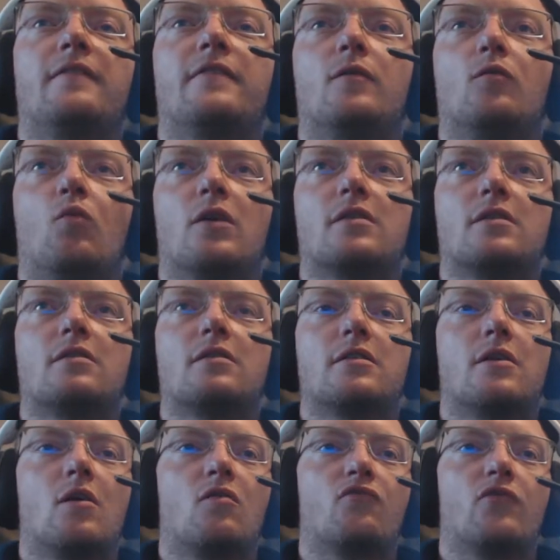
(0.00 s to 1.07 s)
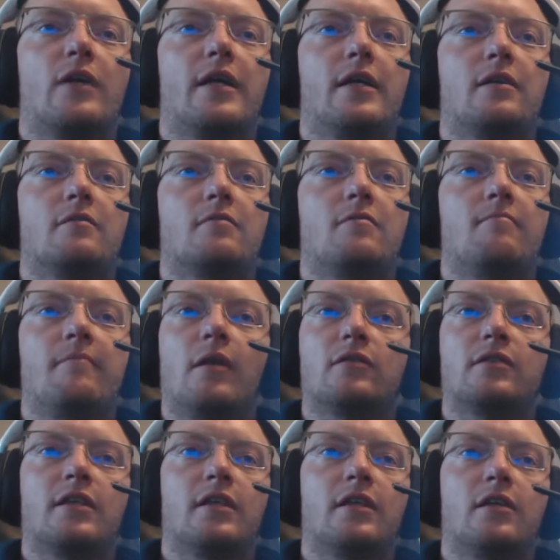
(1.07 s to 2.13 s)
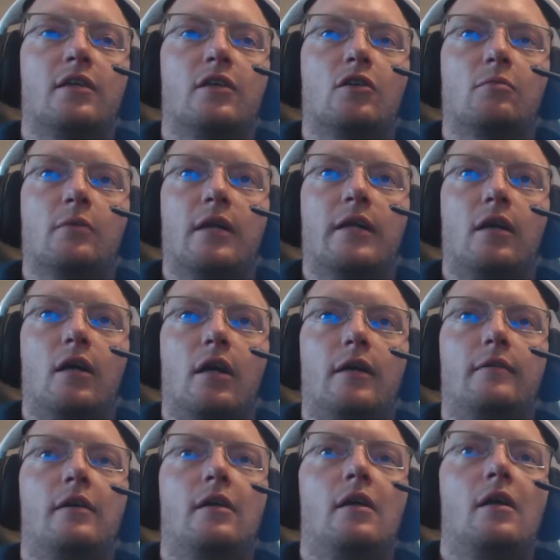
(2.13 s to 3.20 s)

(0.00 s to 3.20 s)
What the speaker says: it wasn't so freaking melting your brain hot.